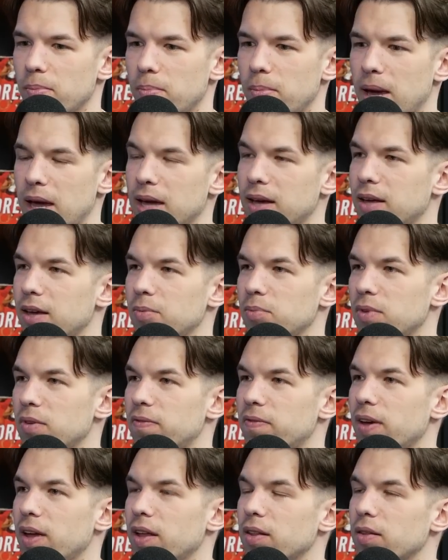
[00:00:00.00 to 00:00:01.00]
Make him
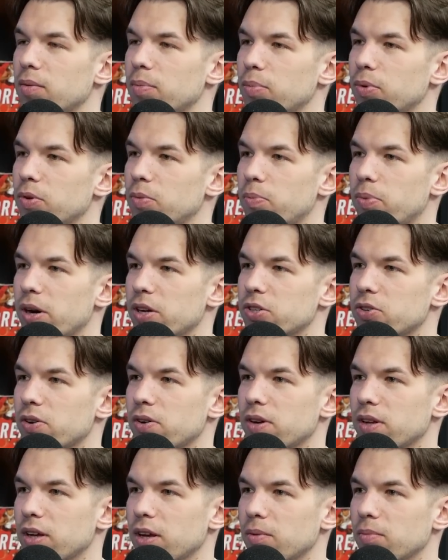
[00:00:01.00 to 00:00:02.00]
defend, put pressure
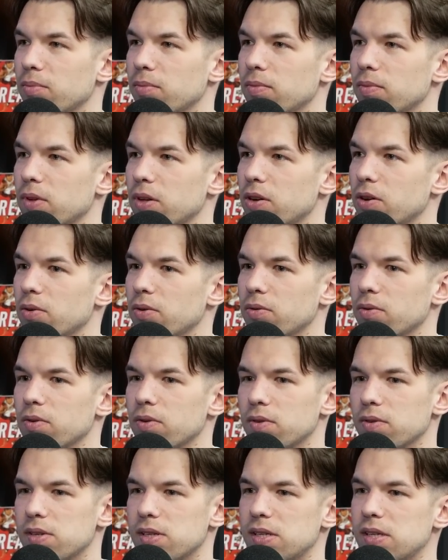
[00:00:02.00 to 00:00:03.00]
on him,
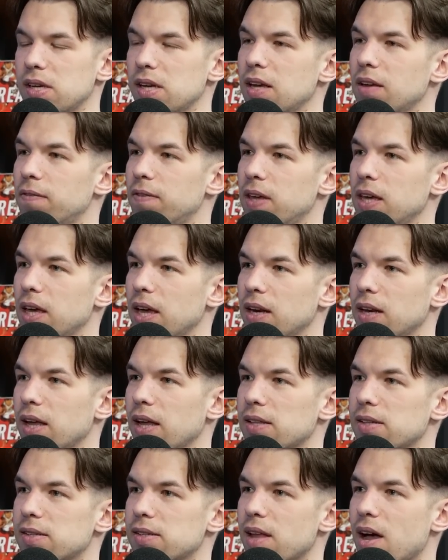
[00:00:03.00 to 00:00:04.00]
see if he can
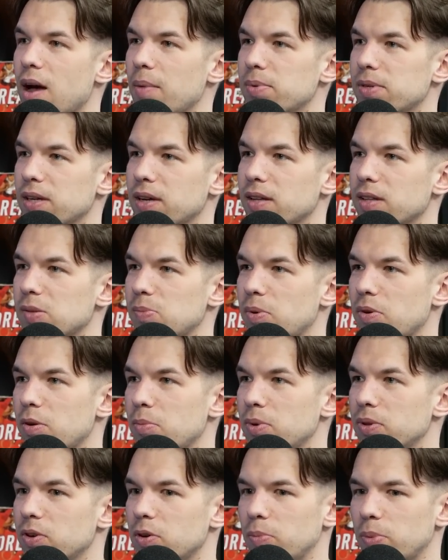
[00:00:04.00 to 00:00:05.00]
get stops against
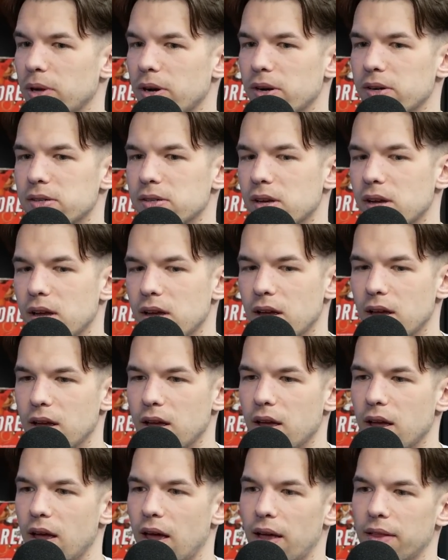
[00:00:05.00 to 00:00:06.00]
perimeter players.
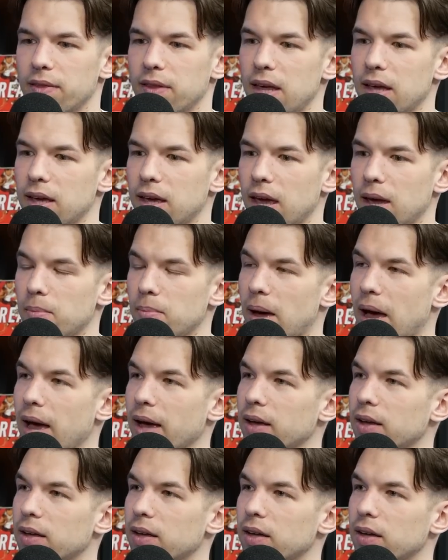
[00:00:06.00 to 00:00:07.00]
And they came
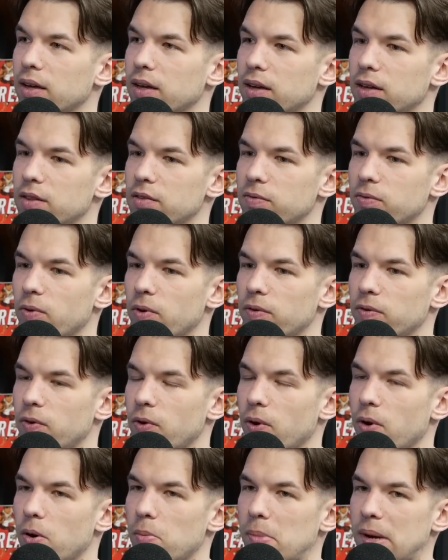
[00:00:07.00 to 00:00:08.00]
back in the fourth
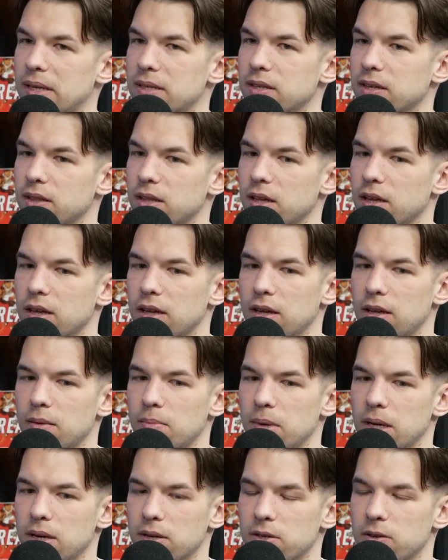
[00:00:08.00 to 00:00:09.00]
quarter basically
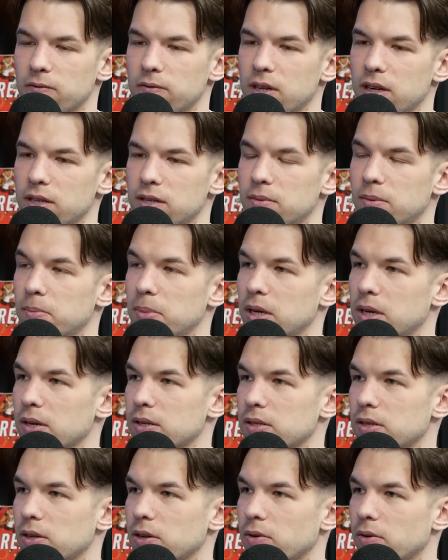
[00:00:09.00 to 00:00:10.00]
because of this,
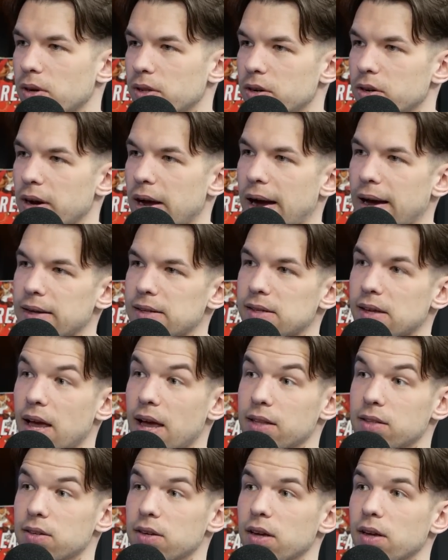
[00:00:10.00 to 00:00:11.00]
because, other guys
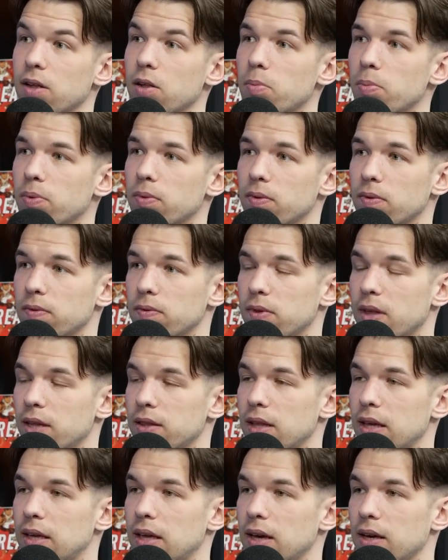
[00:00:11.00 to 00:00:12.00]
had to help.
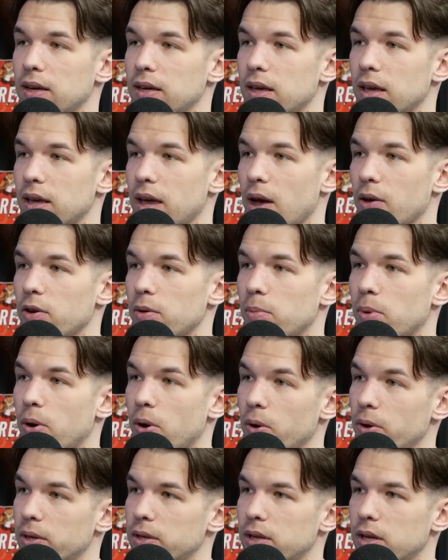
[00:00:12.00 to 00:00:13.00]
Then they kick out the
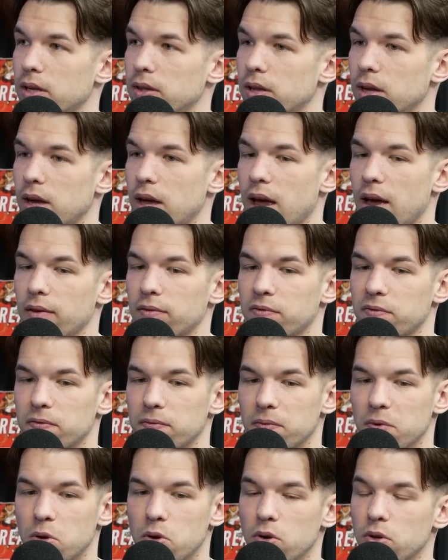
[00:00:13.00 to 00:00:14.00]
ball, and then they have
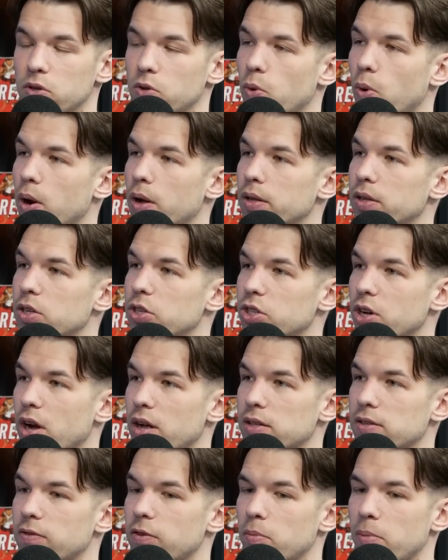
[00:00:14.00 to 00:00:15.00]
good quality
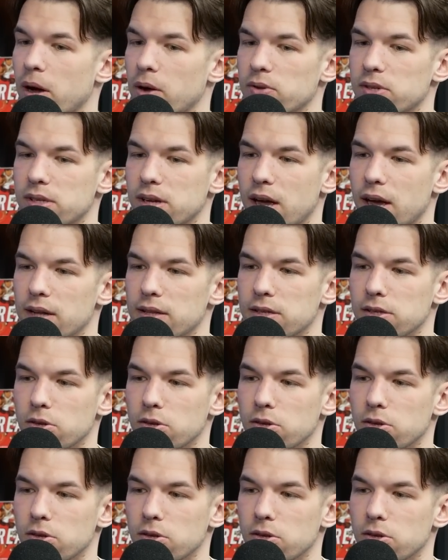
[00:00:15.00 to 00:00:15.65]
shots from outside.